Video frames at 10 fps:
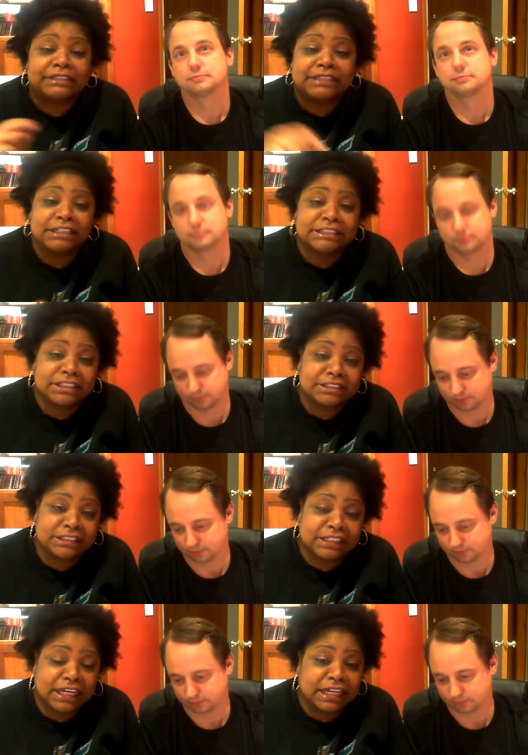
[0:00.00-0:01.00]
Speaker 1: downstairs
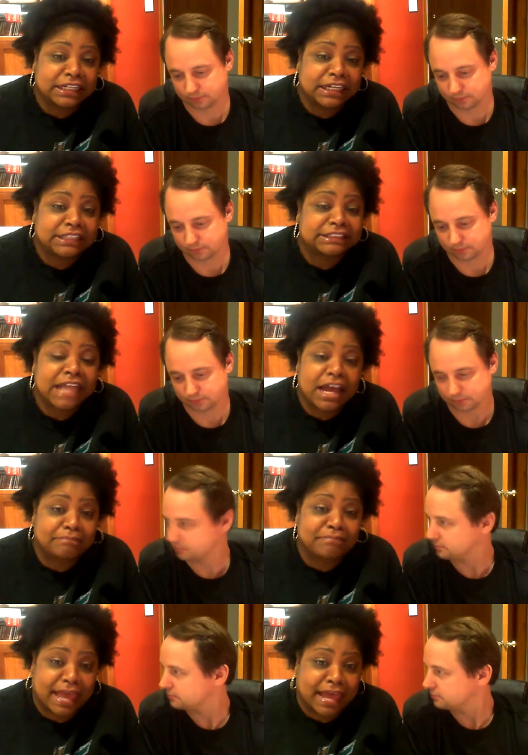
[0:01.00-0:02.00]
again because now
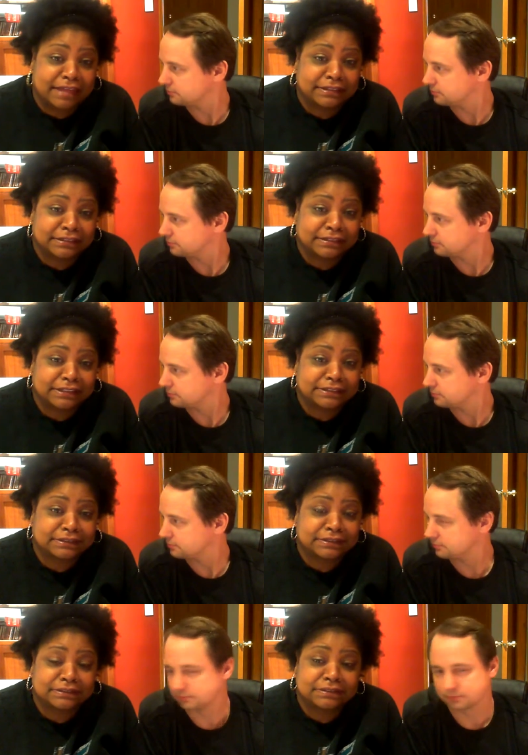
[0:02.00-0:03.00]
I'm mad
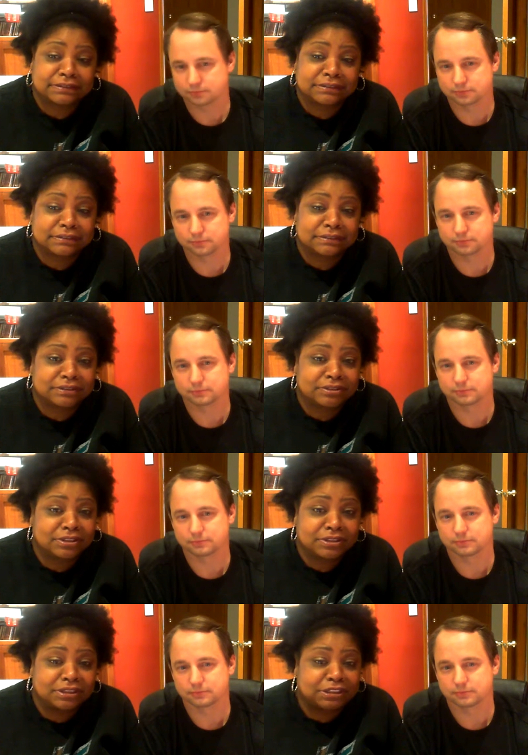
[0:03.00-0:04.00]
because
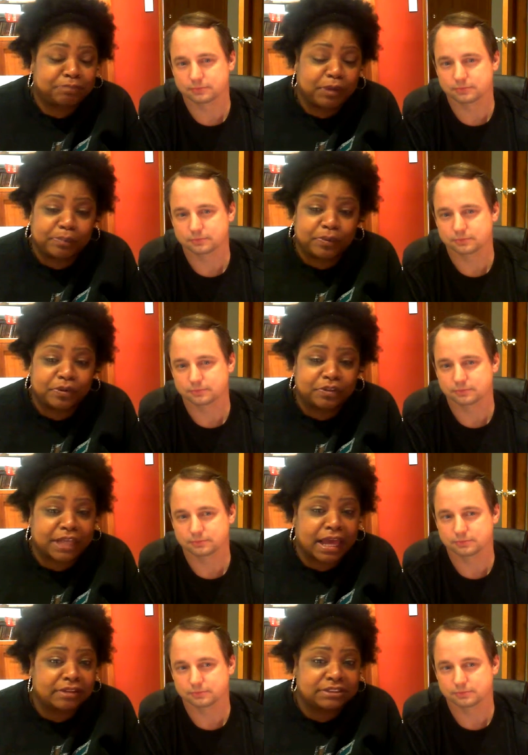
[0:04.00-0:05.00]
these people,
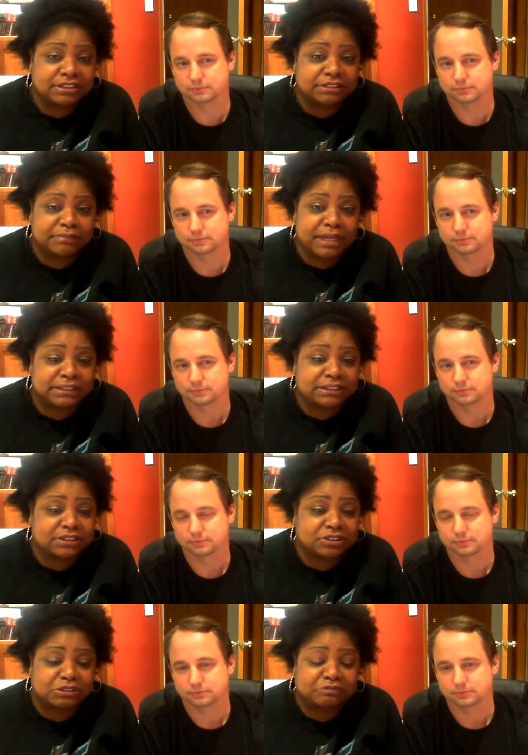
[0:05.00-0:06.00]
the house is a mess,
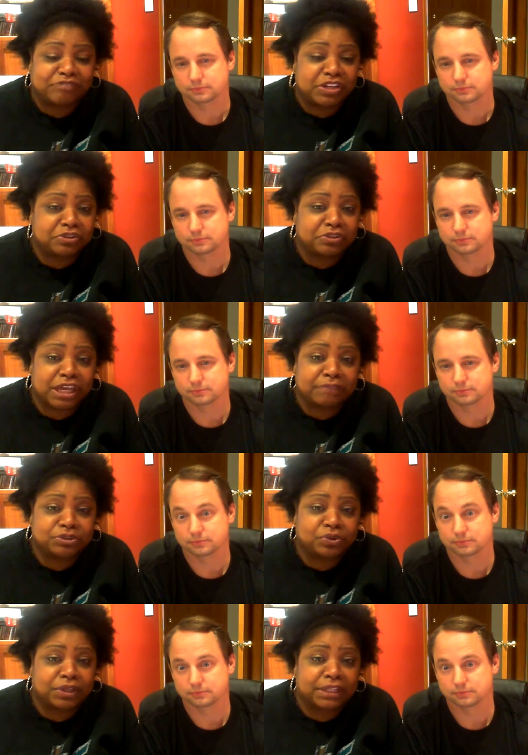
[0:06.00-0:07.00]
there's video games
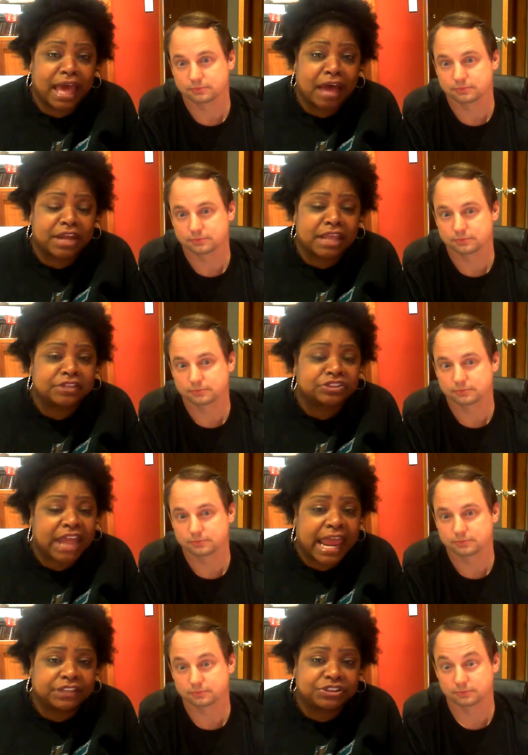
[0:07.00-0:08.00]
going loud, and there's an
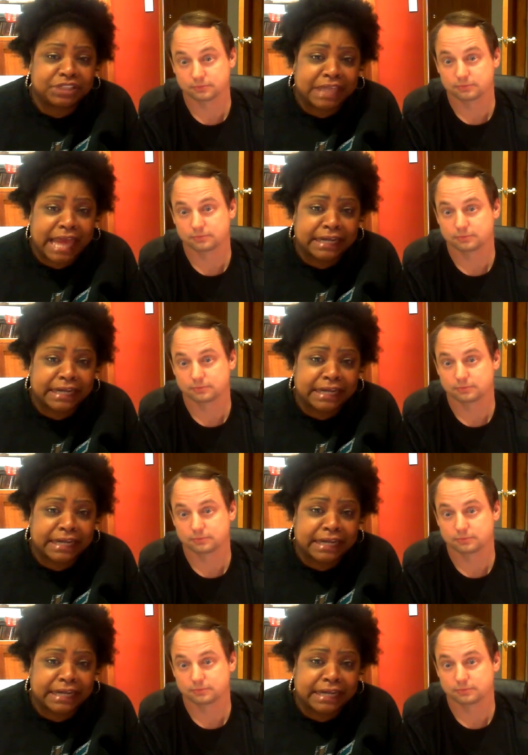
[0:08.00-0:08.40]
extra cat